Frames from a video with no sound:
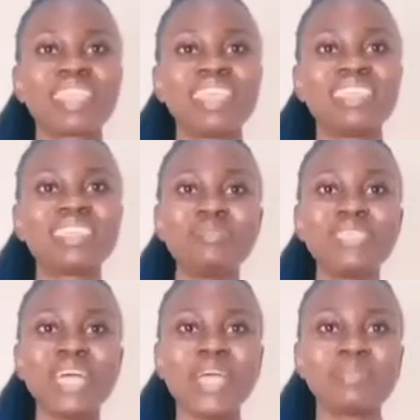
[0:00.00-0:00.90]

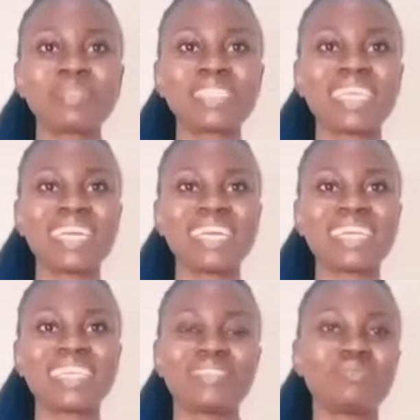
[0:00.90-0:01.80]
sometimes
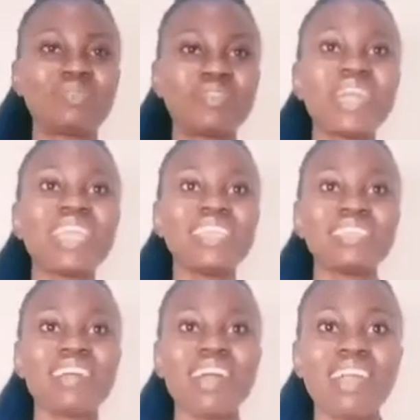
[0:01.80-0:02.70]
we find it
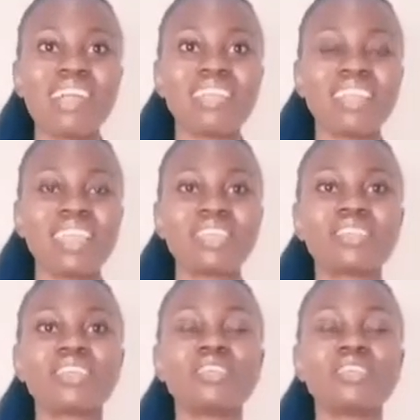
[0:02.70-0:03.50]
hard, like,